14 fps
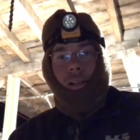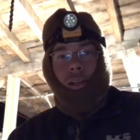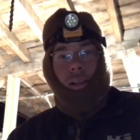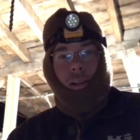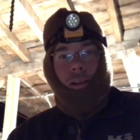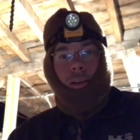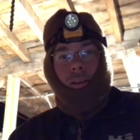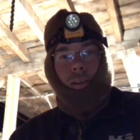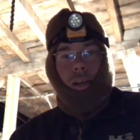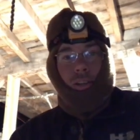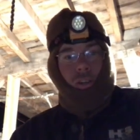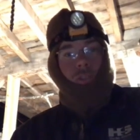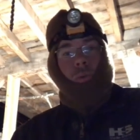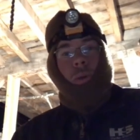you know, I
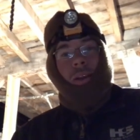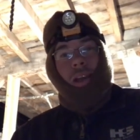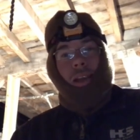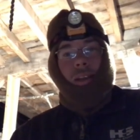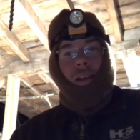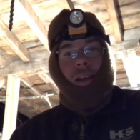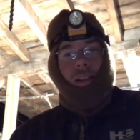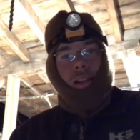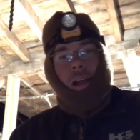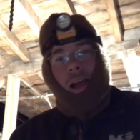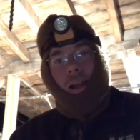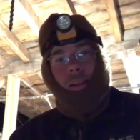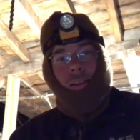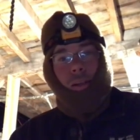just work at night a
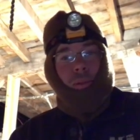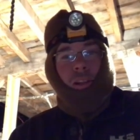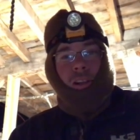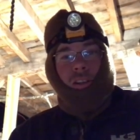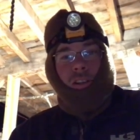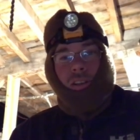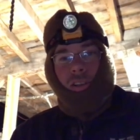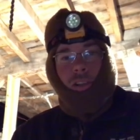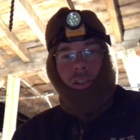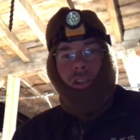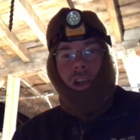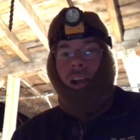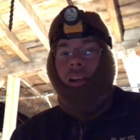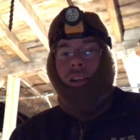lot, and I'm allergic to the
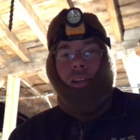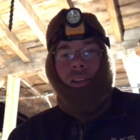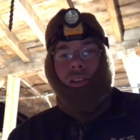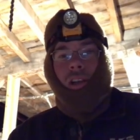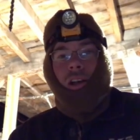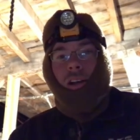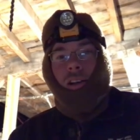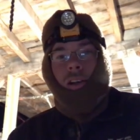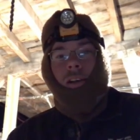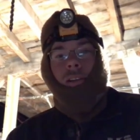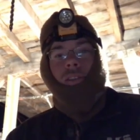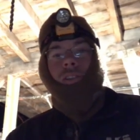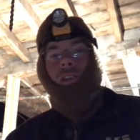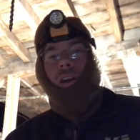sun. It's all
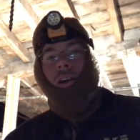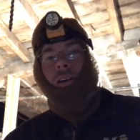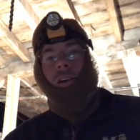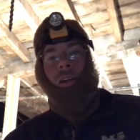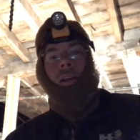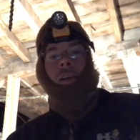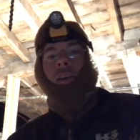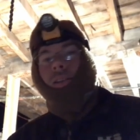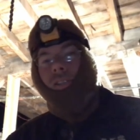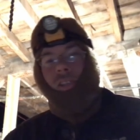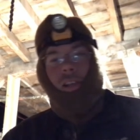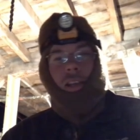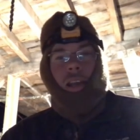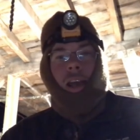good. So
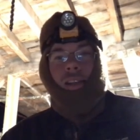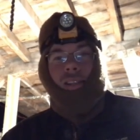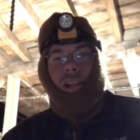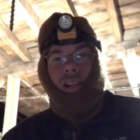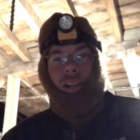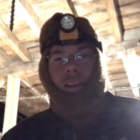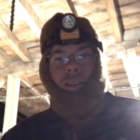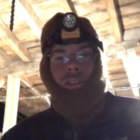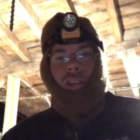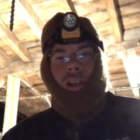see you guys on the other